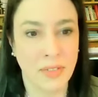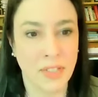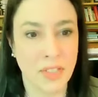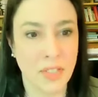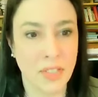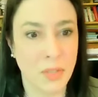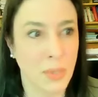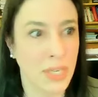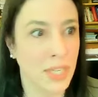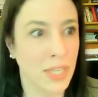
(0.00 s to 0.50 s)
this
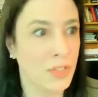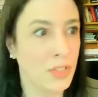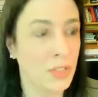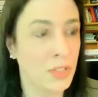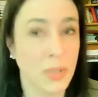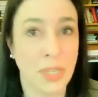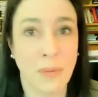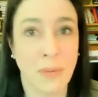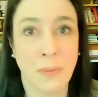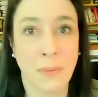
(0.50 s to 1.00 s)
is what I do
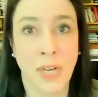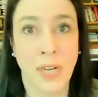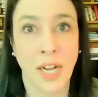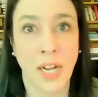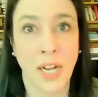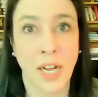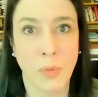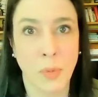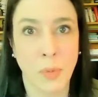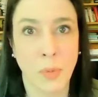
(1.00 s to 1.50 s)
when I'm
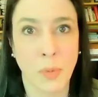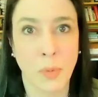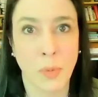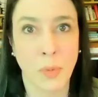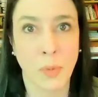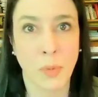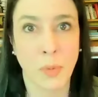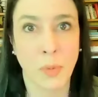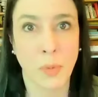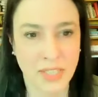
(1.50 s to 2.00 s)
not
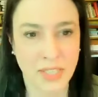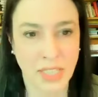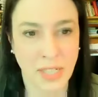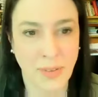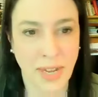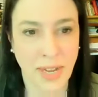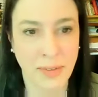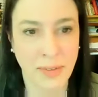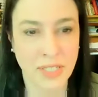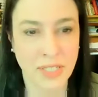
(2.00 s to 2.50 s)
working. You know, it's like, if
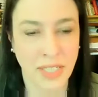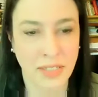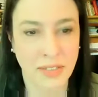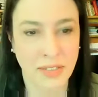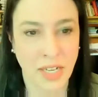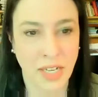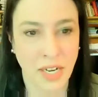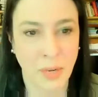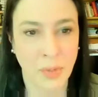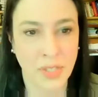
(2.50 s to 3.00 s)
I was like
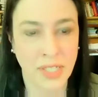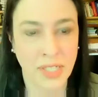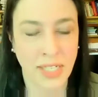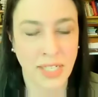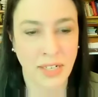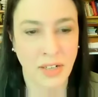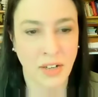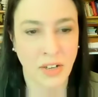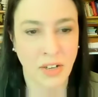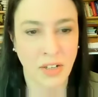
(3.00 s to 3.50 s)
not
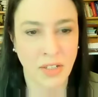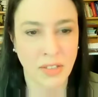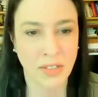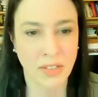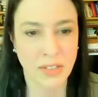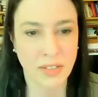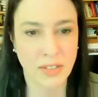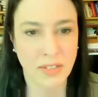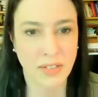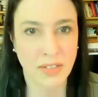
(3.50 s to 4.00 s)
working at
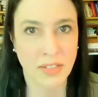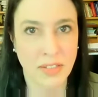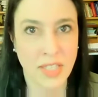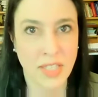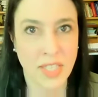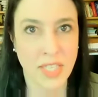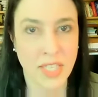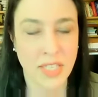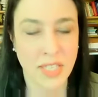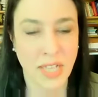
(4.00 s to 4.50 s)
all,
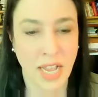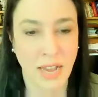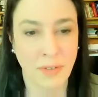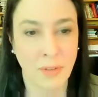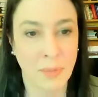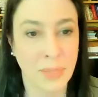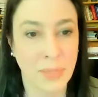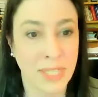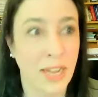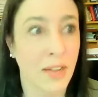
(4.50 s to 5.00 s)
I
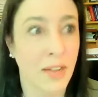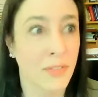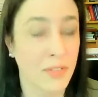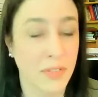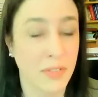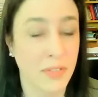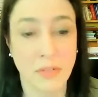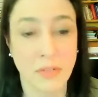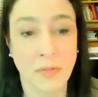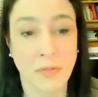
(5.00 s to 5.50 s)
would be out
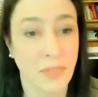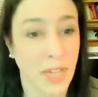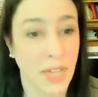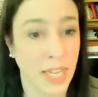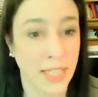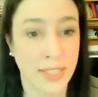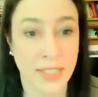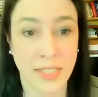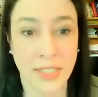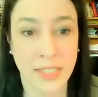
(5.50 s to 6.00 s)

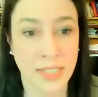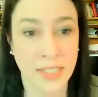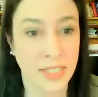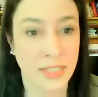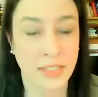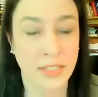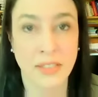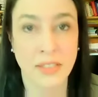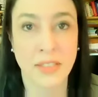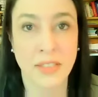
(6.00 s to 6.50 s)
hunting
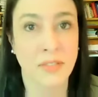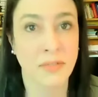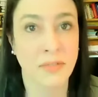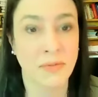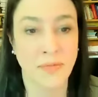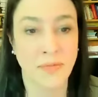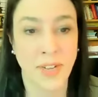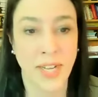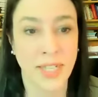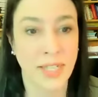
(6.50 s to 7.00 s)
deals and
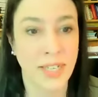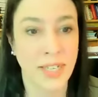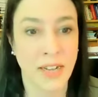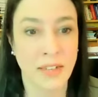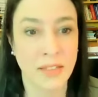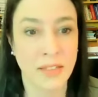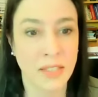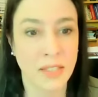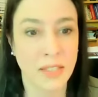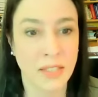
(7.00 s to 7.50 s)
finding
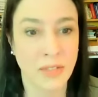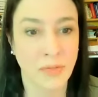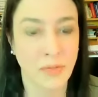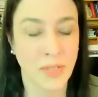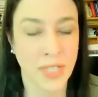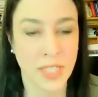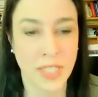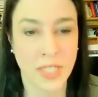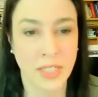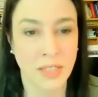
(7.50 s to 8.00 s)
houses and
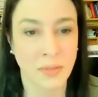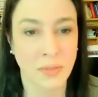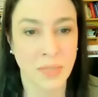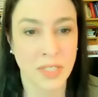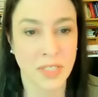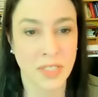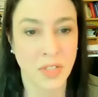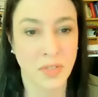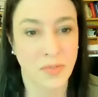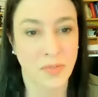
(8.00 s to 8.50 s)
fixing them
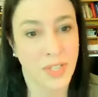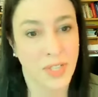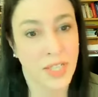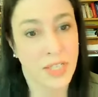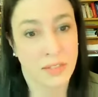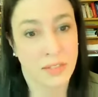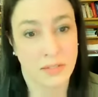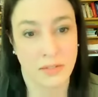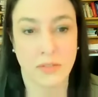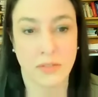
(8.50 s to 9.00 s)
because it's
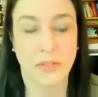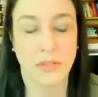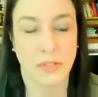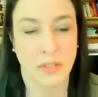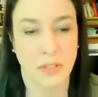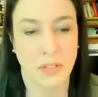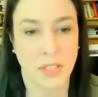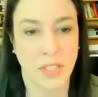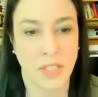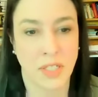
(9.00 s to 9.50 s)
fun.
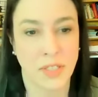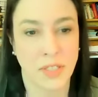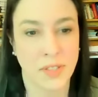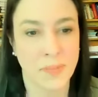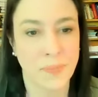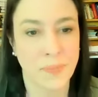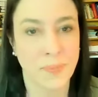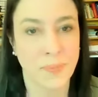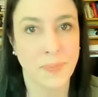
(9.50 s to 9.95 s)
So yeah,